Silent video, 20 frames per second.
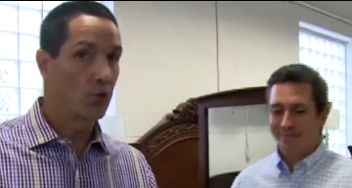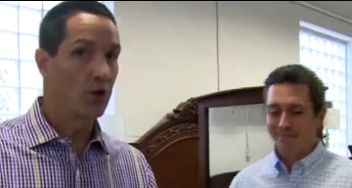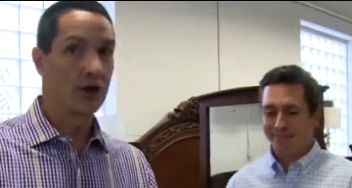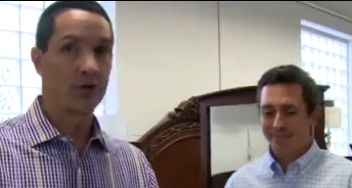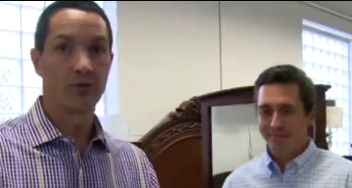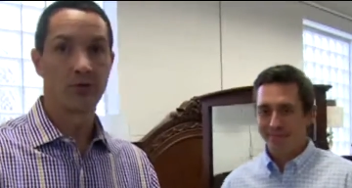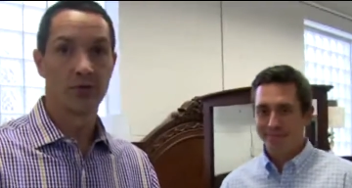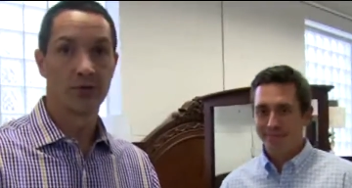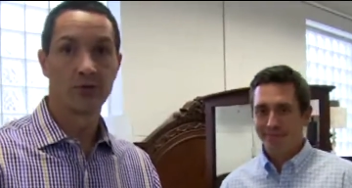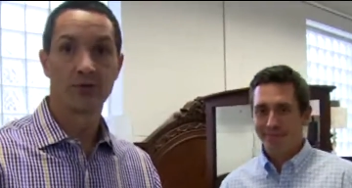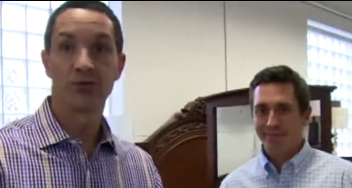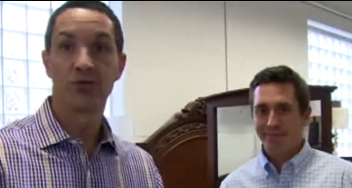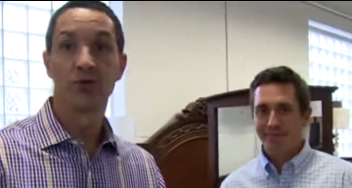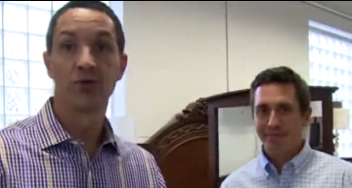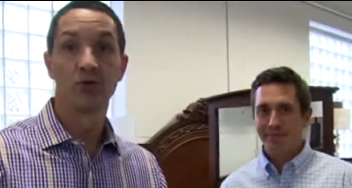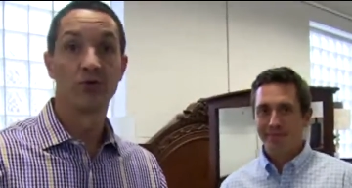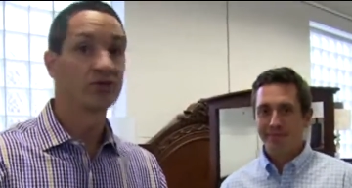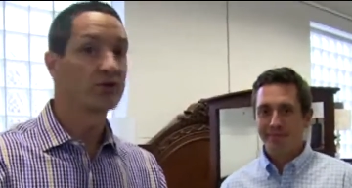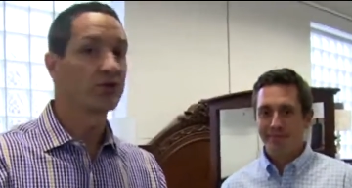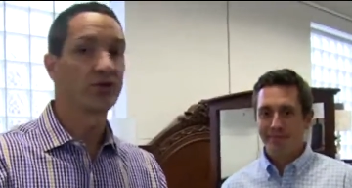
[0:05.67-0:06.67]
Speaker 1: one room, two
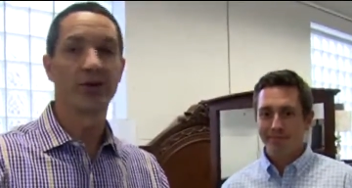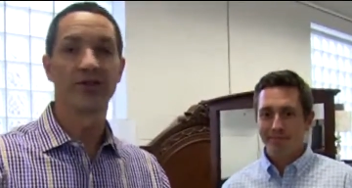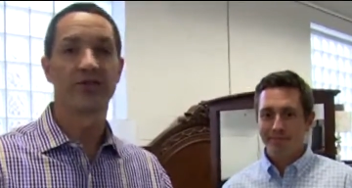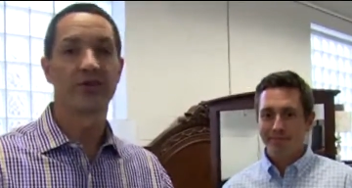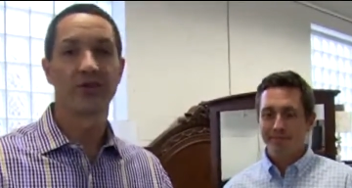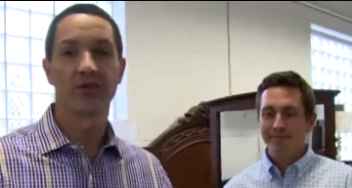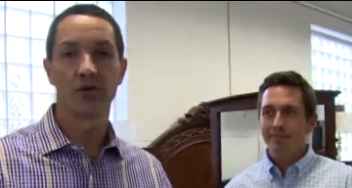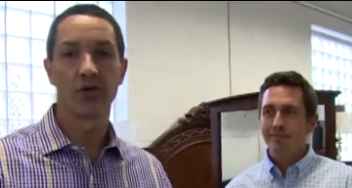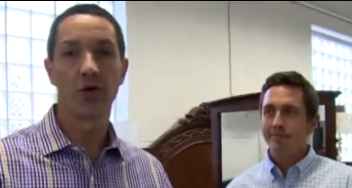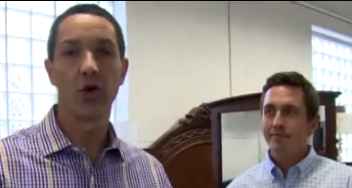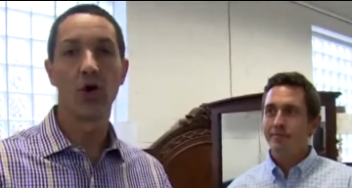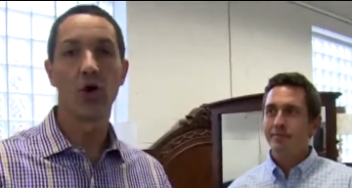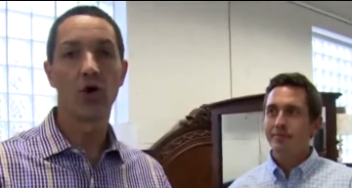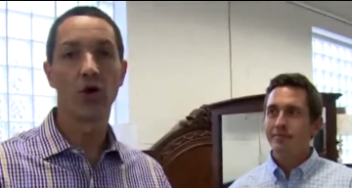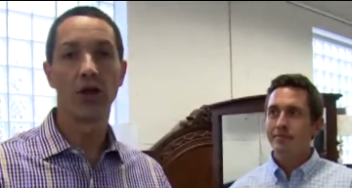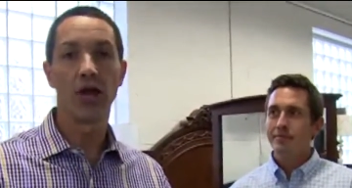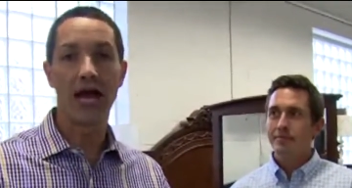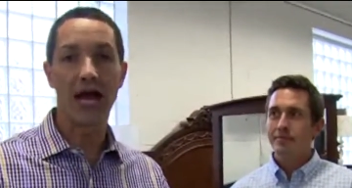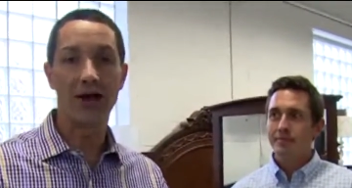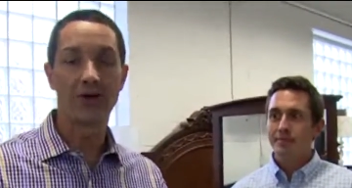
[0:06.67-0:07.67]
rooms, or even your
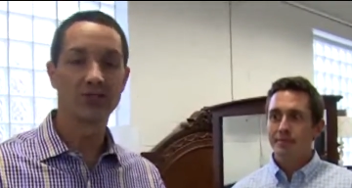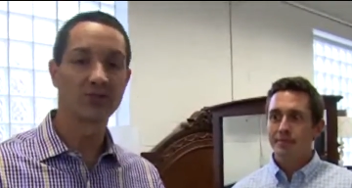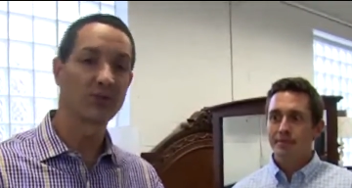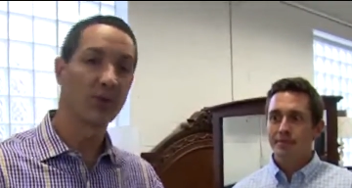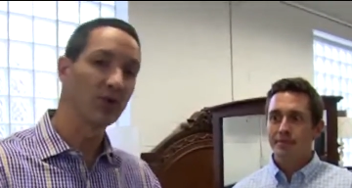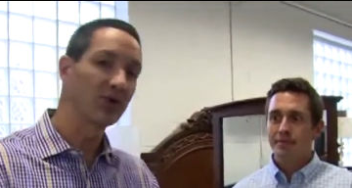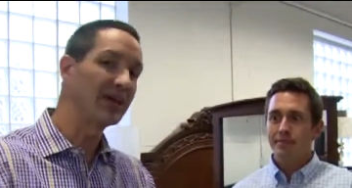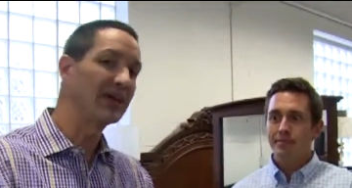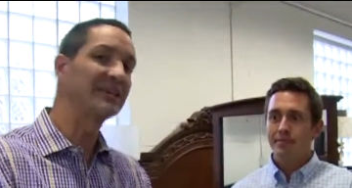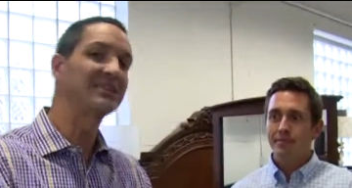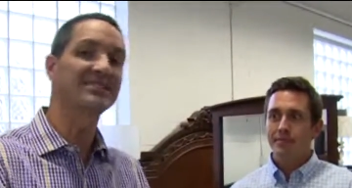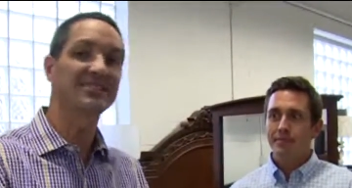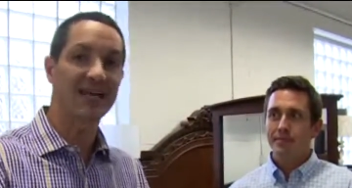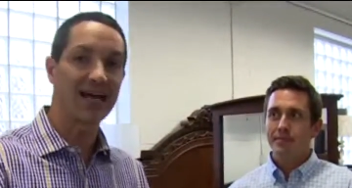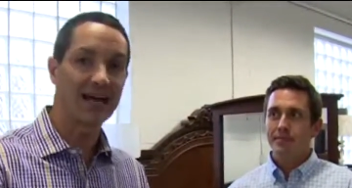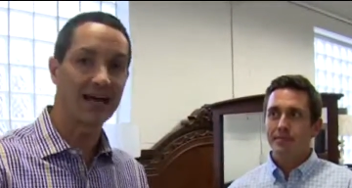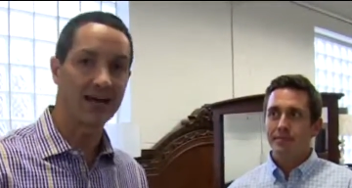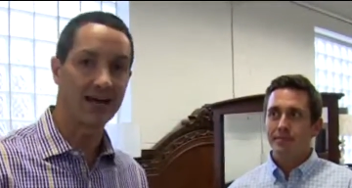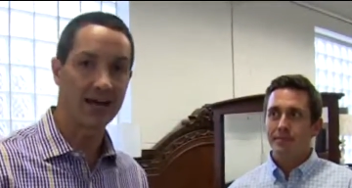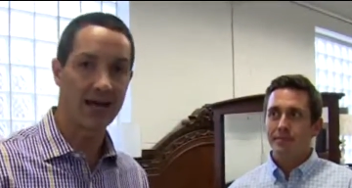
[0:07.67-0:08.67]
whole house, both
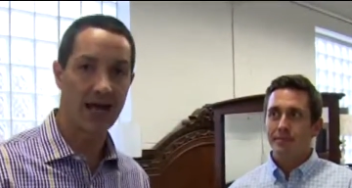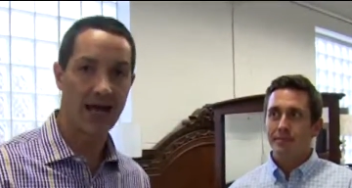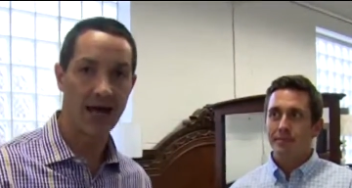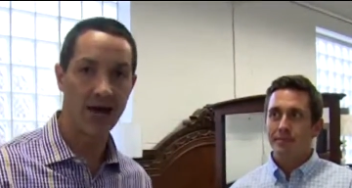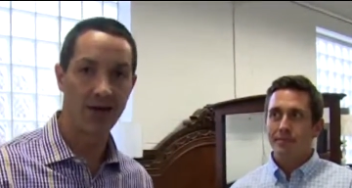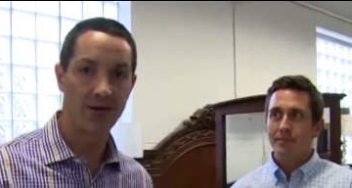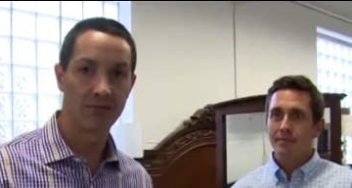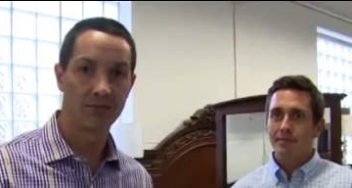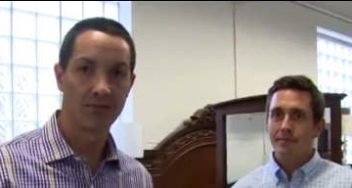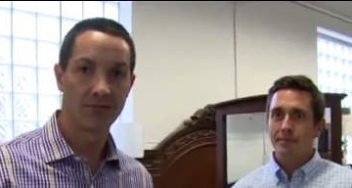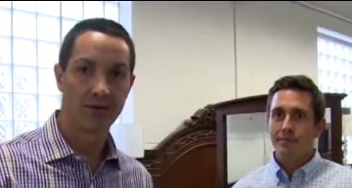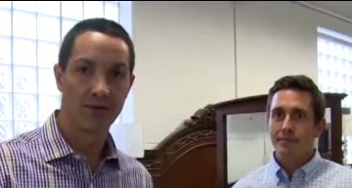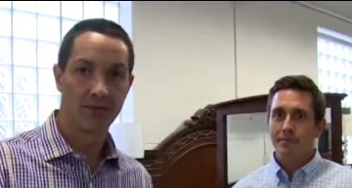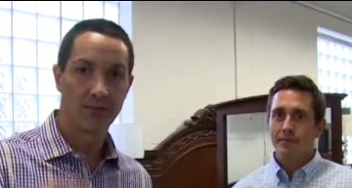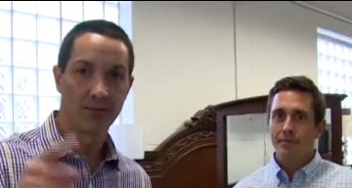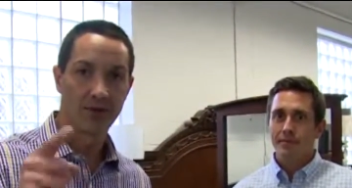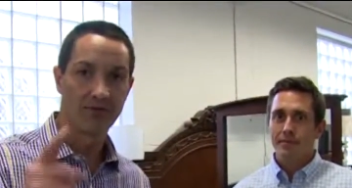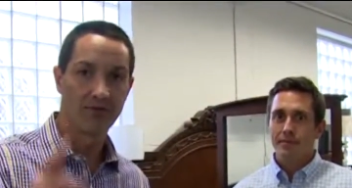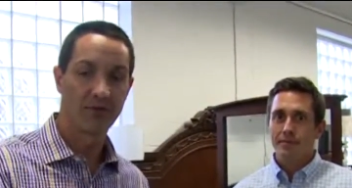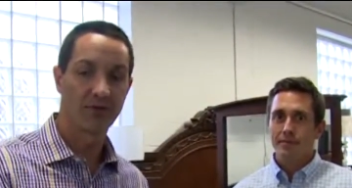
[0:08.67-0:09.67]
inside and out,
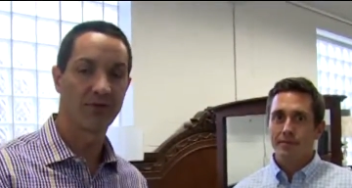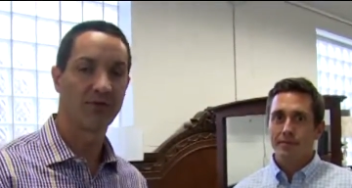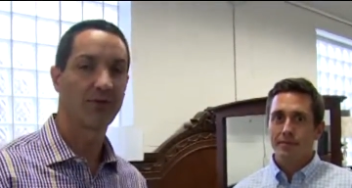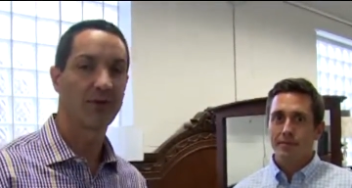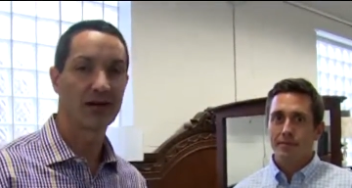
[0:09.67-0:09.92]
but for the